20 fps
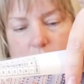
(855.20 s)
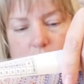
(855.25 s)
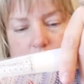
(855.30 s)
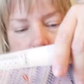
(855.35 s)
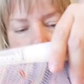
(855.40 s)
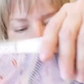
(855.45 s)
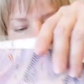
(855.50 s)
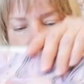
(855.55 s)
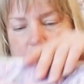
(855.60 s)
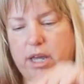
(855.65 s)

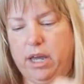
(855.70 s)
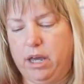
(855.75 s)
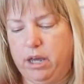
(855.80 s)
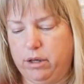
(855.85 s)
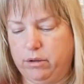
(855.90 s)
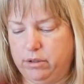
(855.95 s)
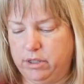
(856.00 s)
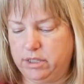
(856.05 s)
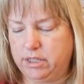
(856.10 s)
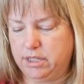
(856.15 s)
Here we
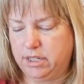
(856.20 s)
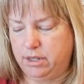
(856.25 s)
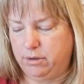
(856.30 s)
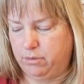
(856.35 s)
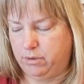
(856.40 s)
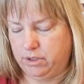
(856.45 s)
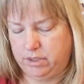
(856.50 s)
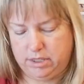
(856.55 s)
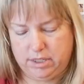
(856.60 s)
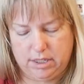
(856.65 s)
go. Let's see
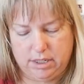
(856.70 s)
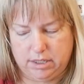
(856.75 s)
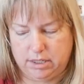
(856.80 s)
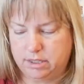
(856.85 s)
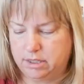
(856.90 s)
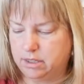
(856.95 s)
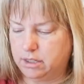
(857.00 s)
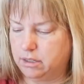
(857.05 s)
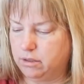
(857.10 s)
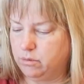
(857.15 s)
what
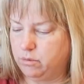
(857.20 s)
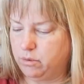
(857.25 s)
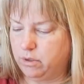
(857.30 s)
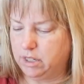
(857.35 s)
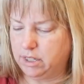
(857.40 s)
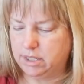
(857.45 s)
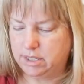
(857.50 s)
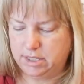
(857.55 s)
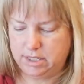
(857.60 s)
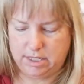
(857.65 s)
this, what
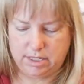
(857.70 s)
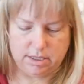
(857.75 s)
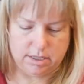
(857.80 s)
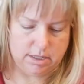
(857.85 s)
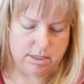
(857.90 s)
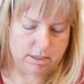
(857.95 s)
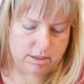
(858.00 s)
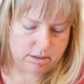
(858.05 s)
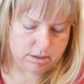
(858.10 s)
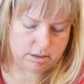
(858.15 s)
is
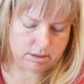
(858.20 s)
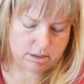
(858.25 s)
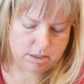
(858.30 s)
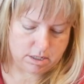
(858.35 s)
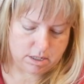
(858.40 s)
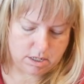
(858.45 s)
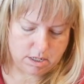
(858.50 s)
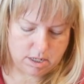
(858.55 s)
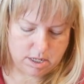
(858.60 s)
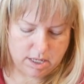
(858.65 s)
this?
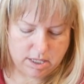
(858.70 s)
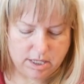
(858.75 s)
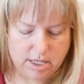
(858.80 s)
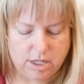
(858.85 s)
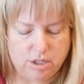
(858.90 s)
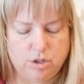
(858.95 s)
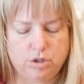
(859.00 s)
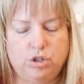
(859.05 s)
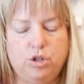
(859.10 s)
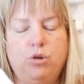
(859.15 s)

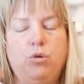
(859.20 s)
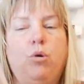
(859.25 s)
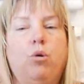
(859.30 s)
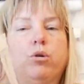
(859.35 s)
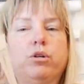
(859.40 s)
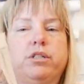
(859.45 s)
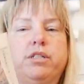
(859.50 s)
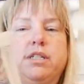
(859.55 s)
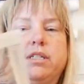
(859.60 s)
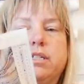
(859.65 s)
These are two
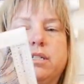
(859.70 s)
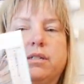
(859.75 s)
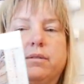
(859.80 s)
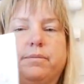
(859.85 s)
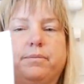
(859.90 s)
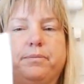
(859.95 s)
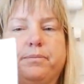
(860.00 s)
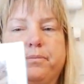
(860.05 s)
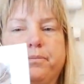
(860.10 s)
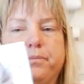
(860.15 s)
horses,
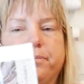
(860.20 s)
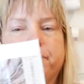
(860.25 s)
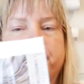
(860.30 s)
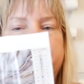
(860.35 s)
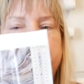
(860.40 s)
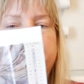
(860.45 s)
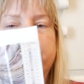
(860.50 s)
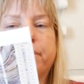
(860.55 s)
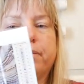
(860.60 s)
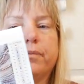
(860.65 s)

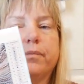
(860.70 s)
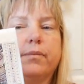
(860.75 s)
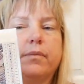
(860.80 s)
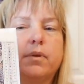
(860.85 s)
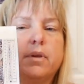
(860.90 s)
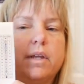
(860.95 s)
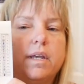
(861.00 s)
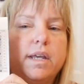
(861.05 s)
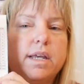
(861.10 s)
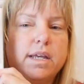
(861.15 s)

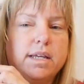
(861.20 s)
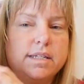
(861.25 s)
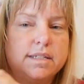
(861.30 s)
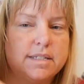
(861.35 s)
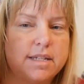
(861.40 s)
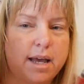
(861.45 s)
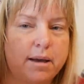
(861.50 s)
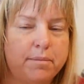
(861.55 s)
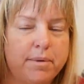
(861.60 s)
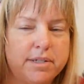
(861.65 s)

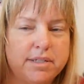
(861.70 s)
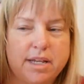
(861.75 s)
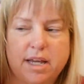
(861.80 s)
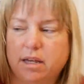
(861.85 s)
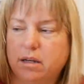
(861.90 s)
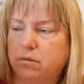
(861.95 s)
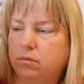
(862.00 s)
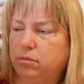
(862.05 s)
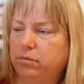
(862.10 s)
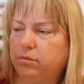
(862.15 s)
side by side.